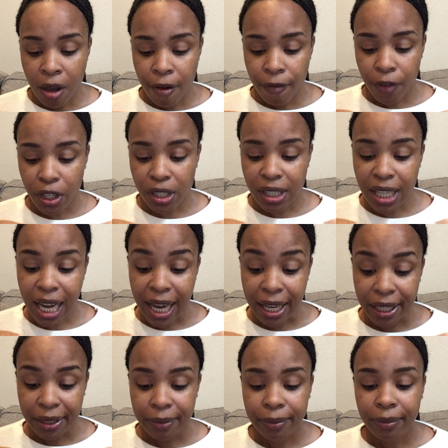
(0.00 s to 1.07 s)
Verse
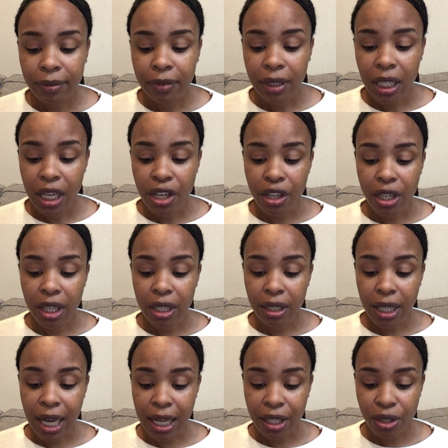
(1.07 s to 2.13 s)
9, and you're going to
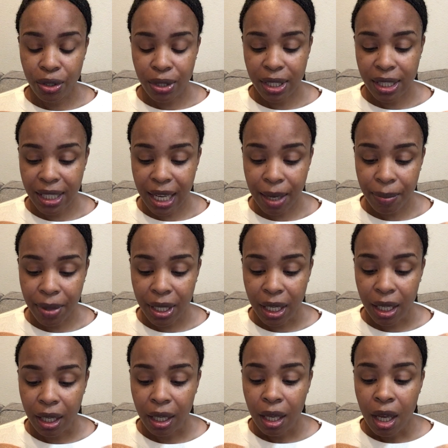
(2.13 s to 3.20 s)
kind of do the same
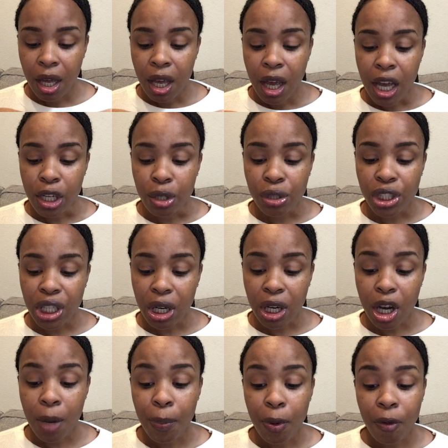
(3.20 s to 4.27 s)
thing. And you shall
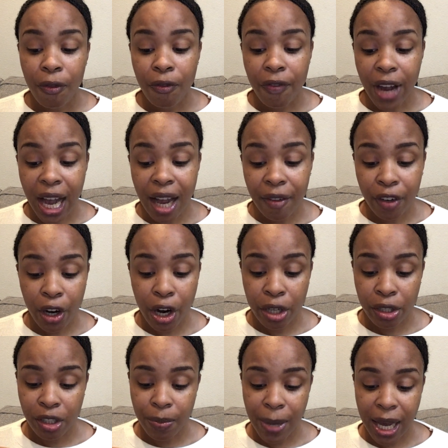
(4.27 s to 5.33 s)
couple 5
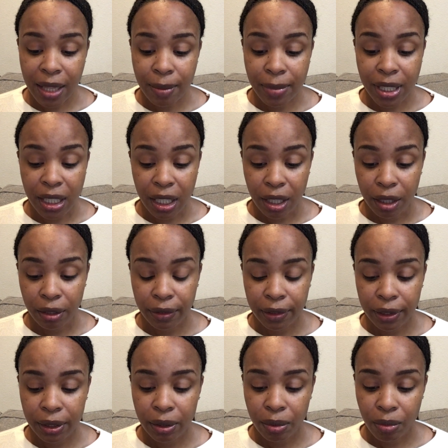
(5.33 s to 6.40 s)
curtains by themselves,
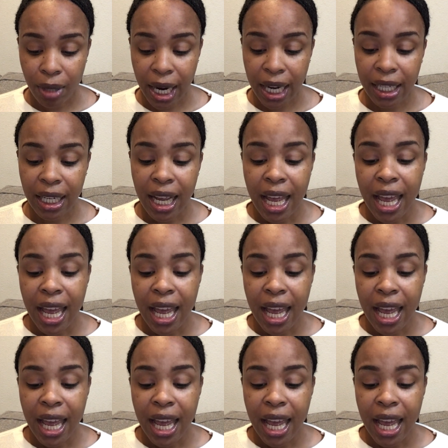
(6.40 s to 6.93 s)
right?